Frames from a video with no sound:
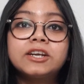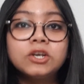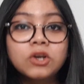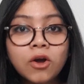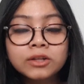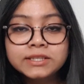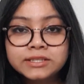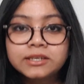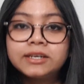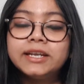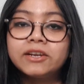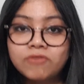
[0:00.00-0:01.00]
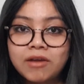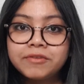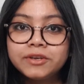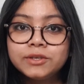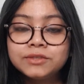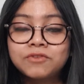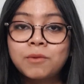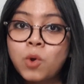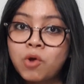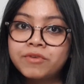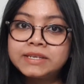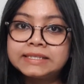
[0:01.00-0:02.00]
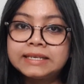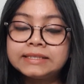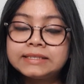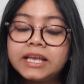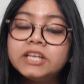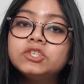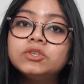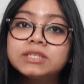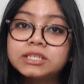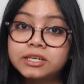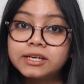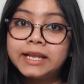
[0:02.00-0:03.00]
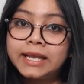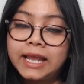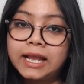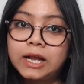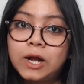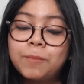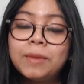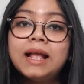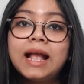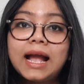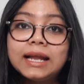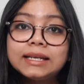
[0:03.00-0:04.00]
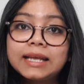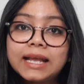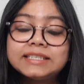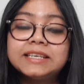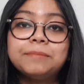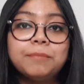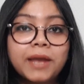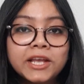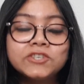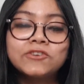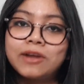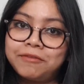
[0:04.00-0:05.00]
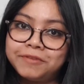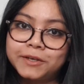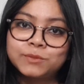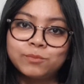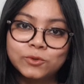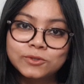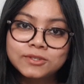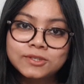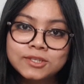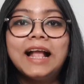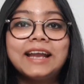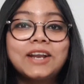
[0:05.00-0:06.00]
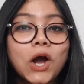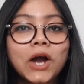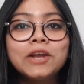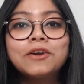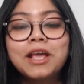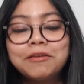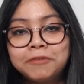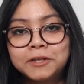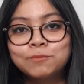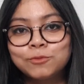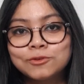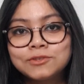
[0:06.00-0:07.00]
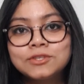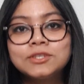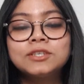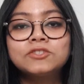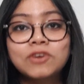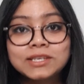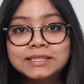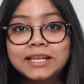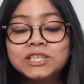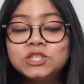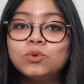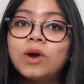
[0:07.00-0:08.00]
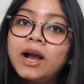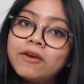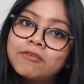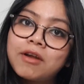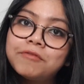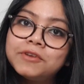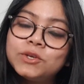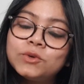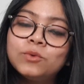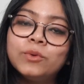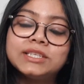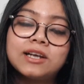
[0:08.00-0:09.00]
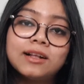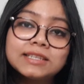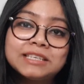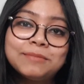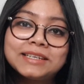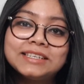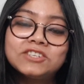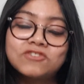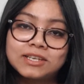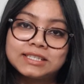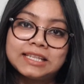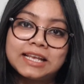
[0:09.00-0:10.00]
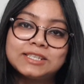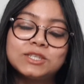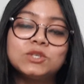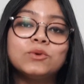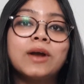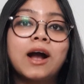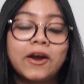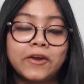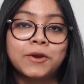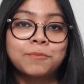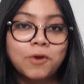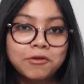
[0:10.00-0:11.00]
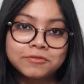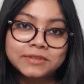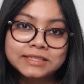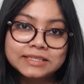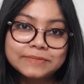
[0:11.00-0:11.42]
non-sterling revenues from overseas into sterling income and get a major FX boost. And higher FX boost translates to higher revenue, which ultimately translates to a higher profit.